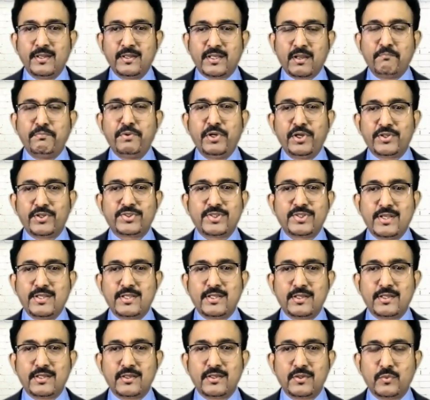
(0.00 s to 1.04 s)
computer
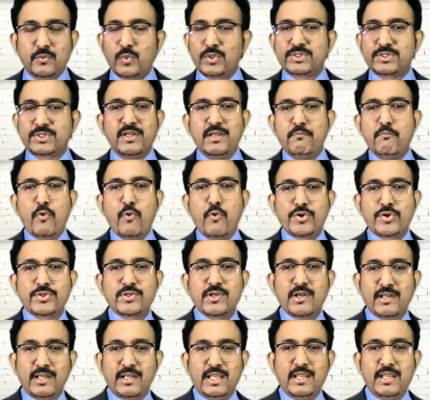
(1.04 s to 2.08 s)
center was an
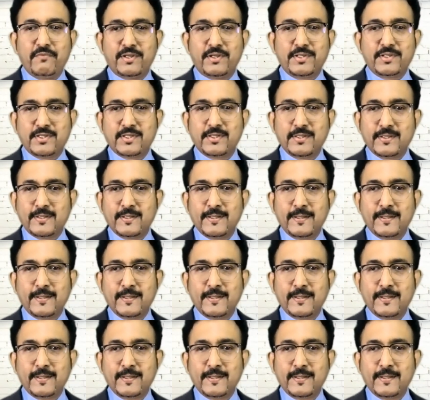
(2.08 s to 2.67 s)
emotional event.